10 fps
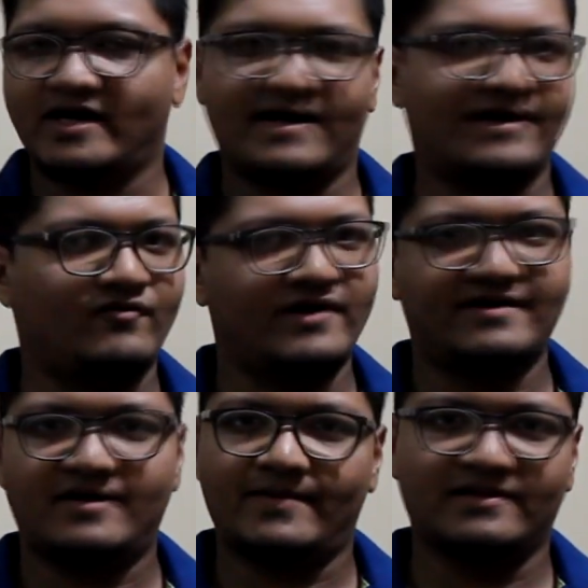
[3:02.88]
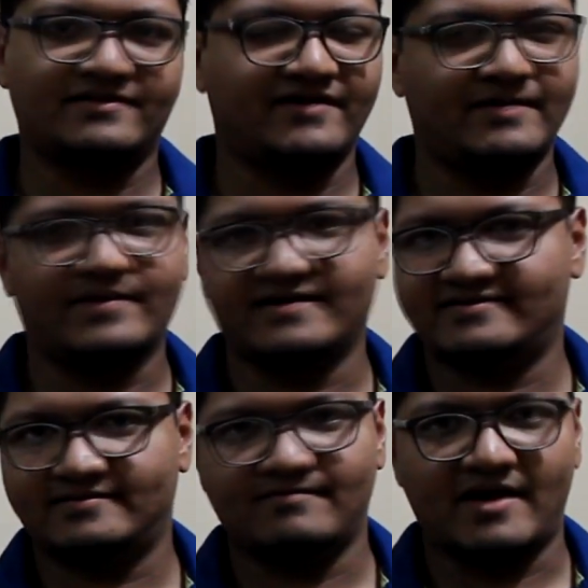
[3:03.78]
are 1333
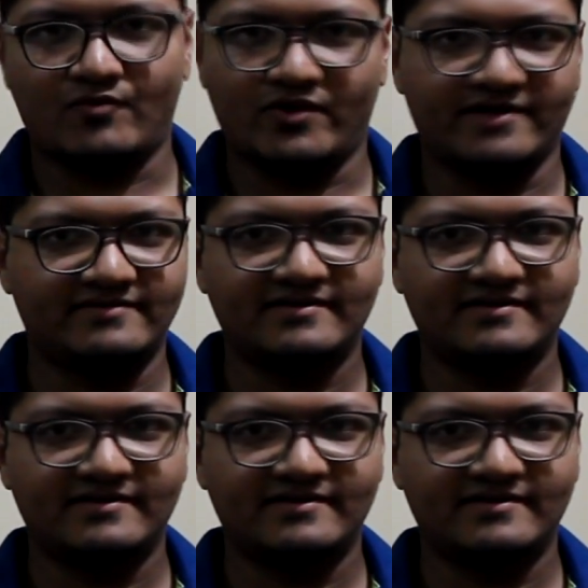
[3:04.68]
bus memory